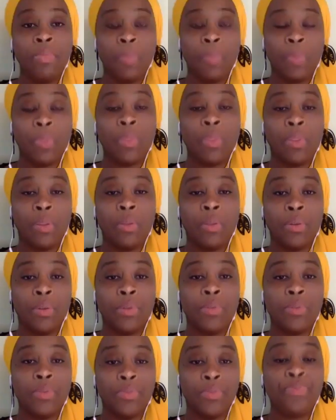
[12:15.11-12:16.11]
is
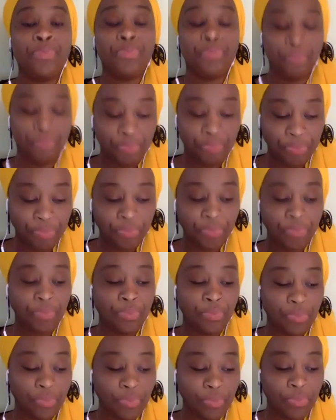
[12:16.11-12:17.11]
established, they
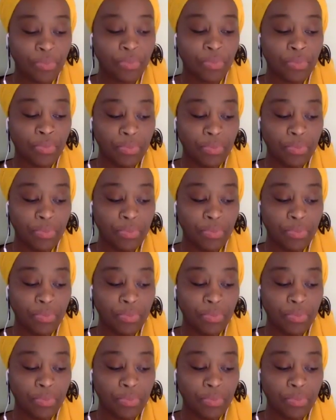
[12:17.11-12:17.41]
can choose